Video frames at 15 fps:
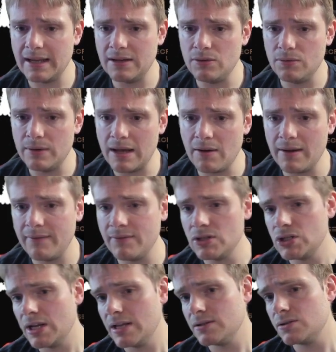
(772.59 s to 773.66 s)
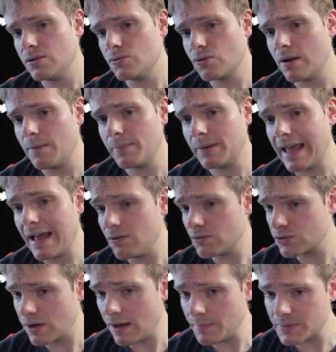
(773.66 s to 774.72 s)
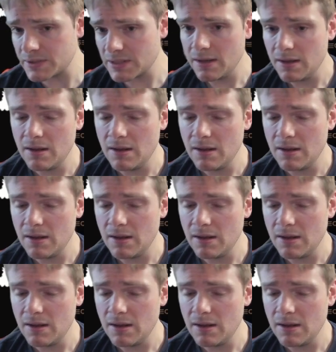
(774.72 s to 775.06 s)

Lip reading: and you now have a chance to drop caltrops